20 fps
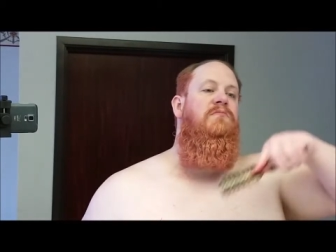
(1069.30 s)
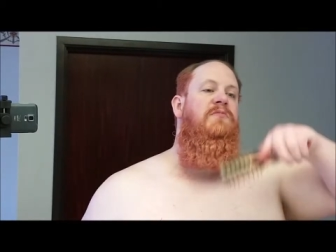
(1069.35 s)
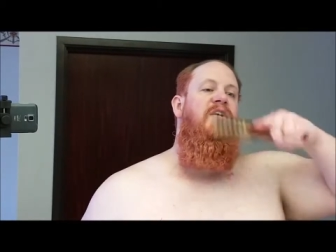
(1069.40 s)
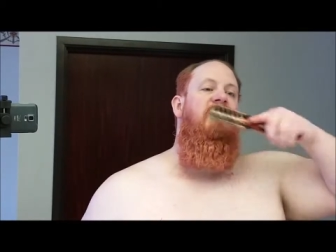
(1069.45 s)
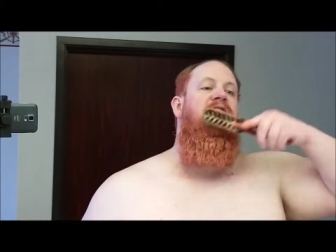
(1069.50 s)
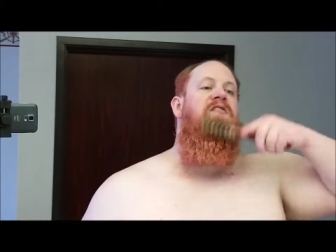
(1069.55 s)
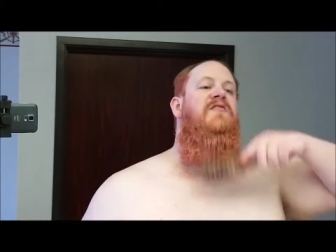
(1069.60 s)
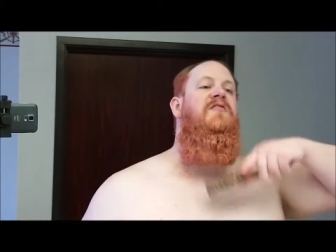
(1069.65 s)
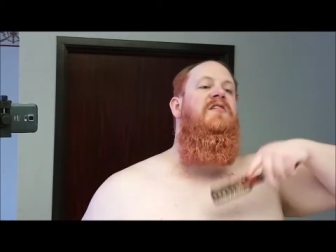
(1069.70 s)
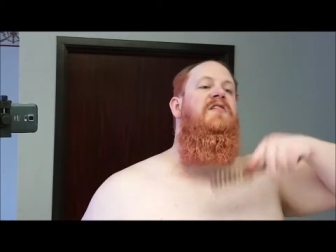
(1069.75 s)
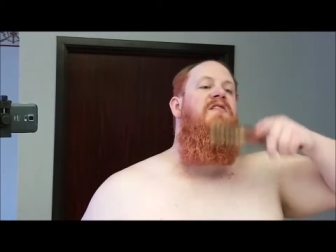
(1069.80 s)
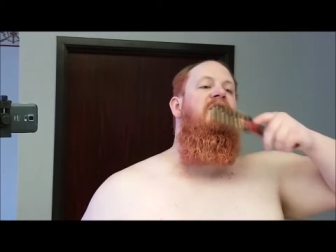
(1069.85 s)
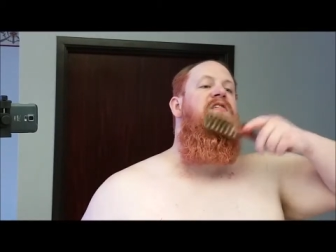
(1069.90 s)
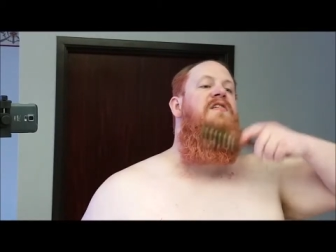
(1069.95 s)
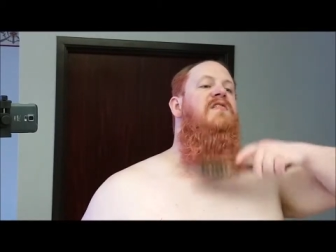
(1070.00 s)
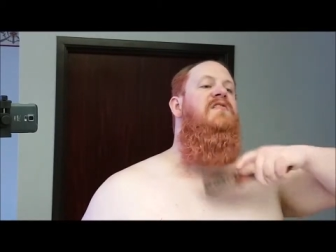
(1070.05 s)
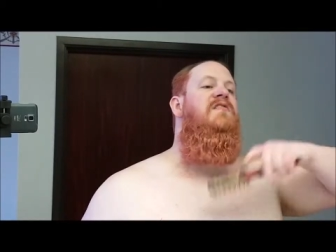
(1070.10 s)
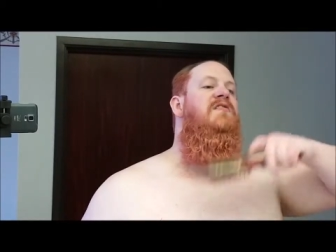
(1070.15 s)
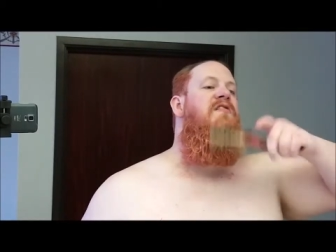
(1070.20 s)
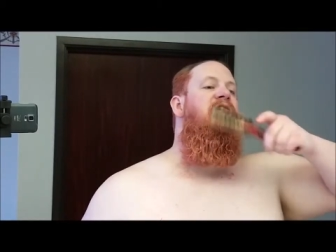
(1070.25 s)
Yes, you can see
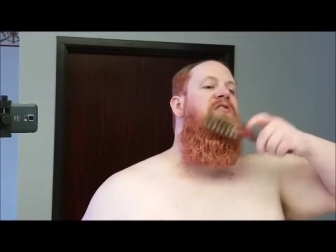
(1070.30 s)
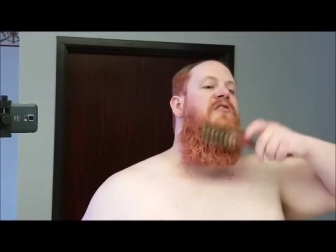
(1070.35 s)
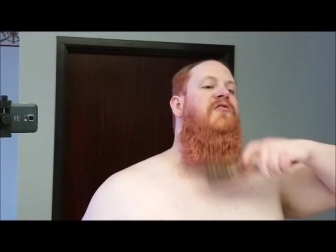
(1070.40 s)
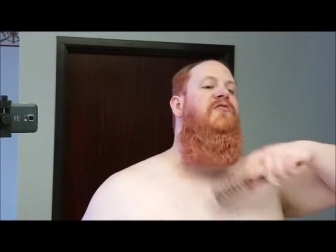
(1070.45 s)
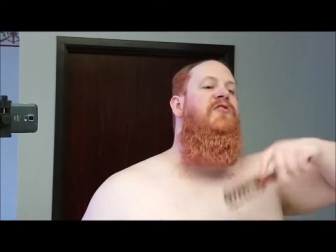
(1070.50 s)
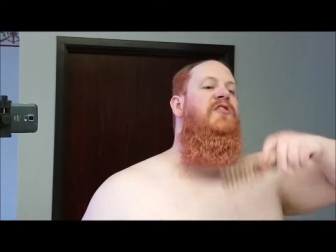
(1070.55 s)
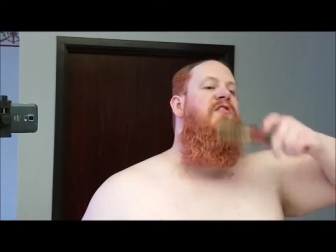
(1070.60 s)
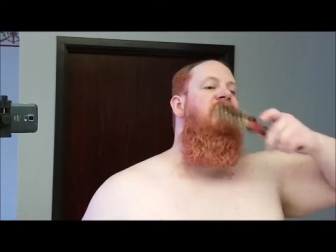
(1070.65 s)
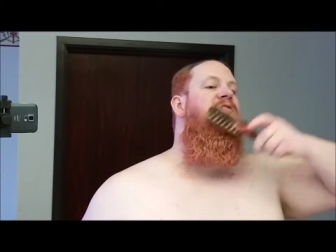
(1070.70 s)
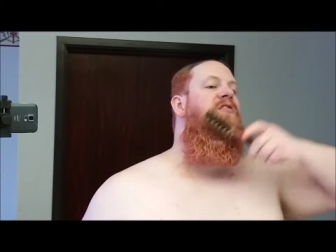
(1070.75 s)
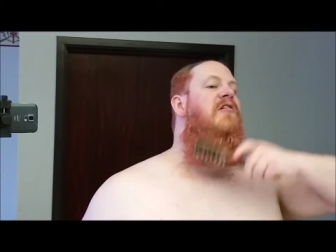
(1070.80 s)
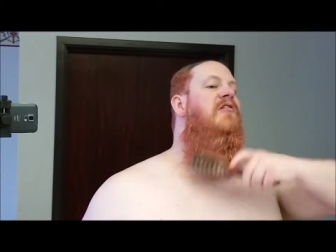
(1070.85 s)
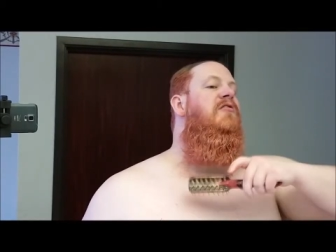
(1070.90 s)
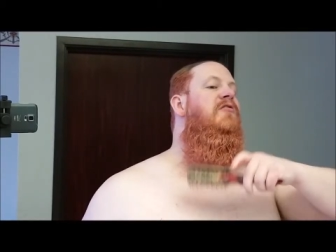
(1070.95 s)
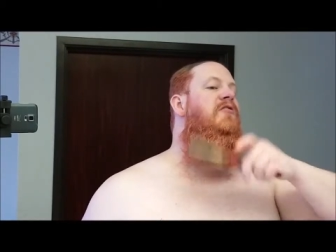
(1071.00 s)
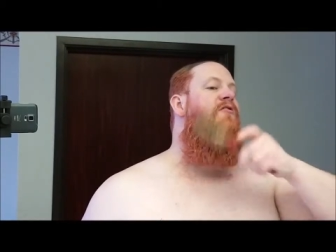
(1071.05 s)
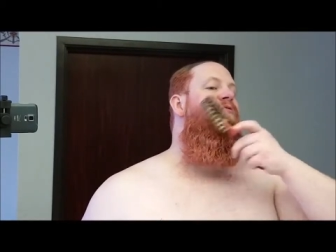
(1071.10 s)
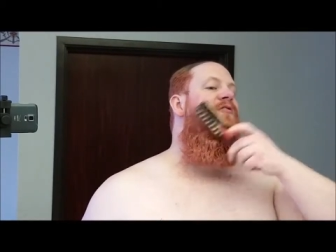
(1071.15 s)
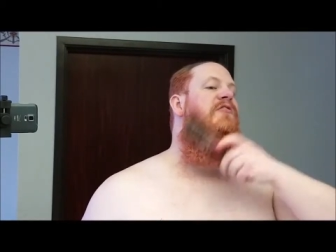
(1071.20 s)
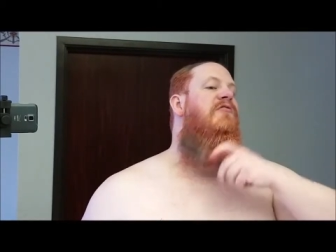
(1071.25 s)
this stuff gets
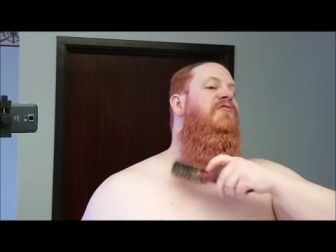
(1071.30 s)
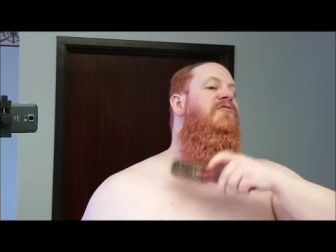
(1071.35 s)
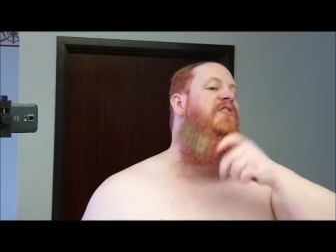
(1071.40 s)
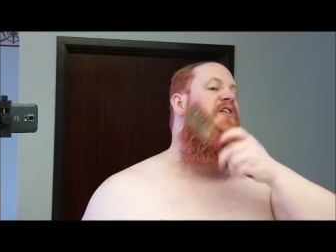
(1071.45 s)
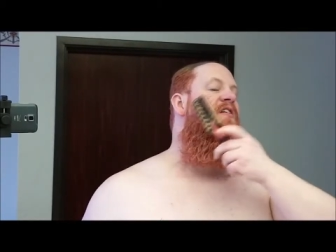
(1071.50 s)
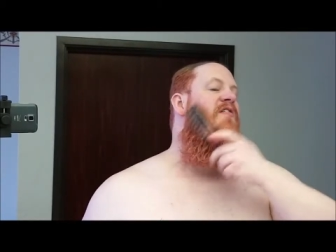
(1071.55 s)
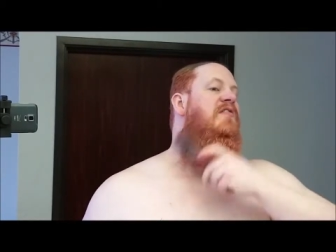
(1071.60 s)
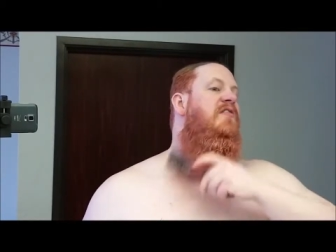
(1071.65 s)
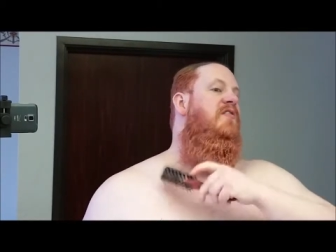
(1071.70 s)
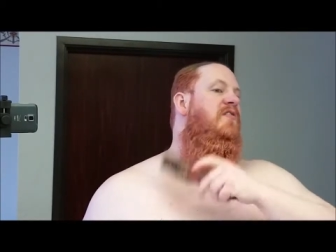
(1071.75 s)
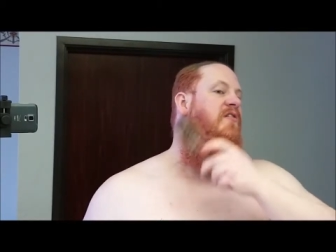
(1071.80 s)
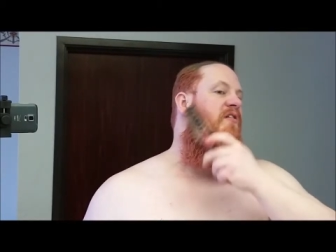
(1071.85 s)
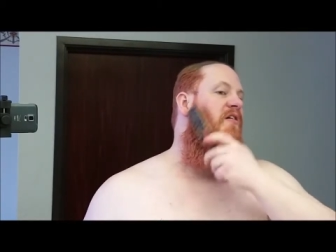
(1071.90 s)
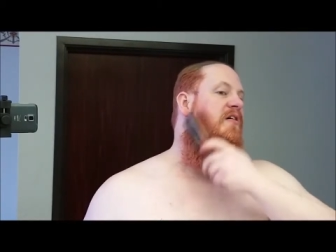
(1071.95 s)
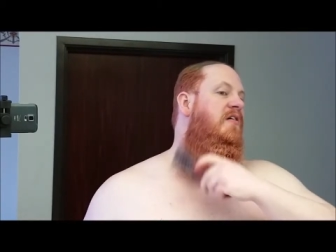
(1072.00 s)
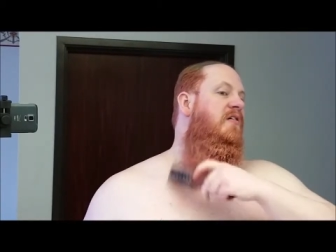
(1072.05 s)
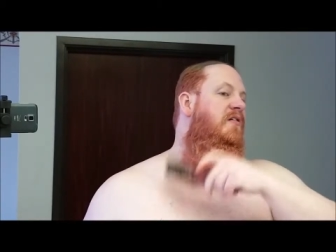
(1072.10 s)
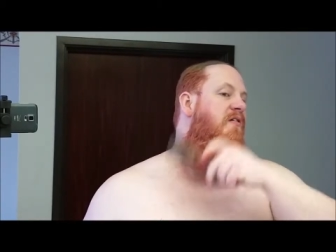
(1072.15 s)
all over your face.